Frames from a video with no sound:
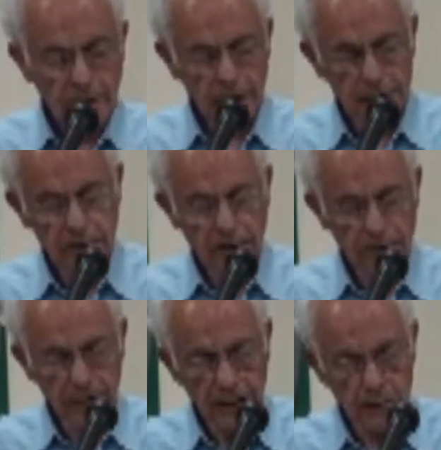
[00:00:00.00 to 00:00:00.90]
And
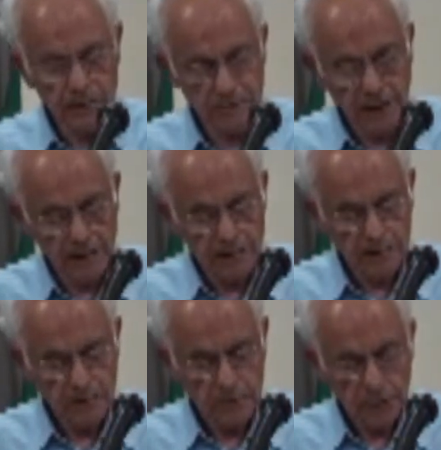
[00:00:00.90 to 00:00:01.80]
Abraham said,
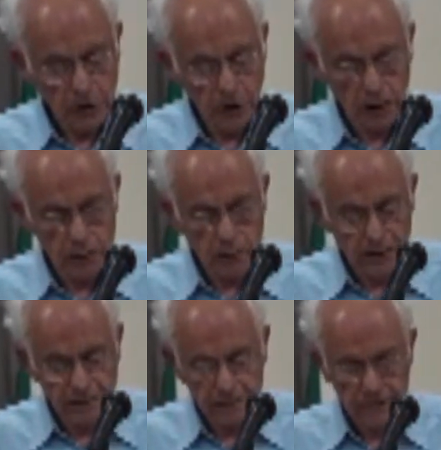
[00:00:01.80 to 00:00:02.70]
"God
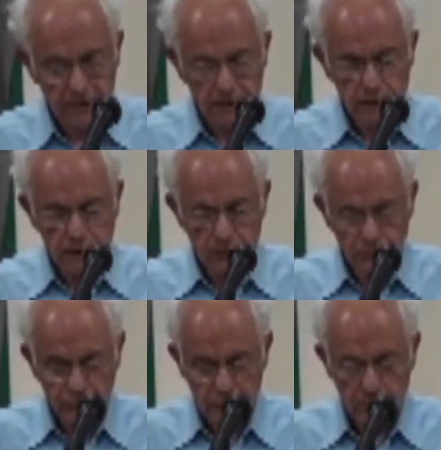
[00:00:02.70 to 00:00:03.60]
will see to the
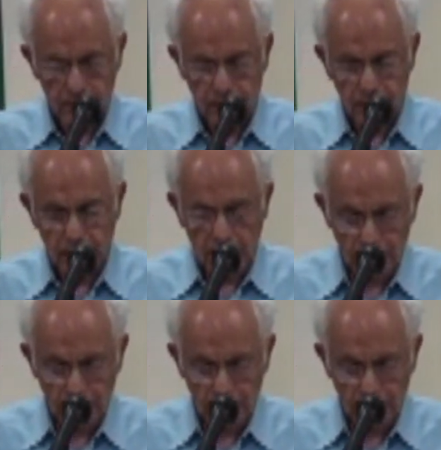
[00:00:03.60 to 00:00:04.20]
sheep for the